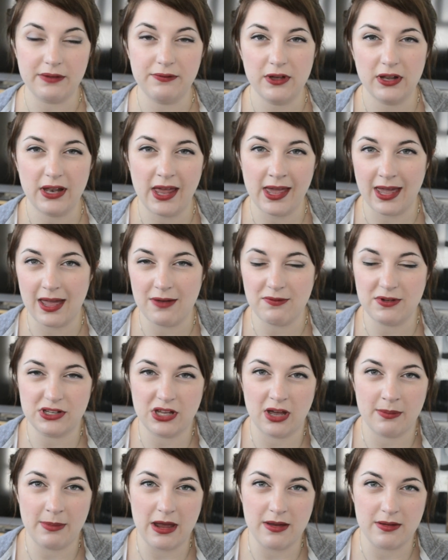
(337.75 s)
I feel like every
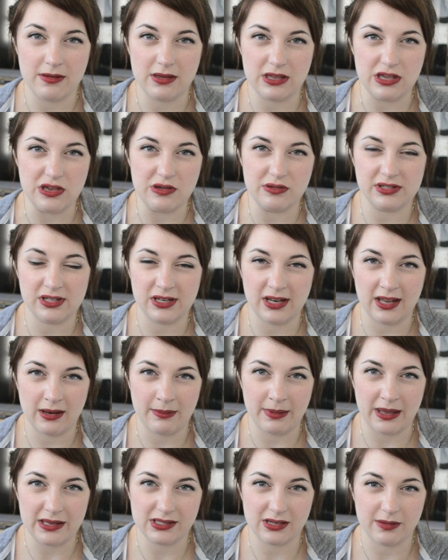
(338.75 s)
time I use an
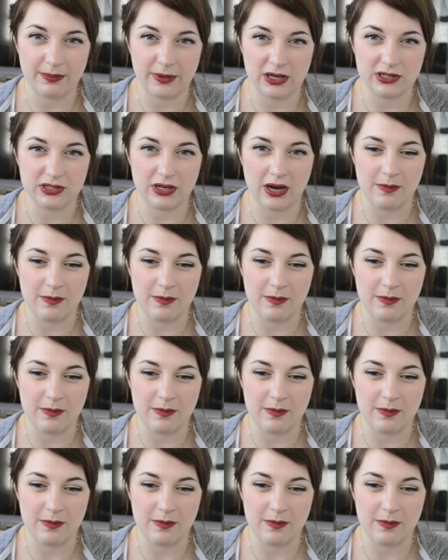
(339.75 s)
Illamasqua blush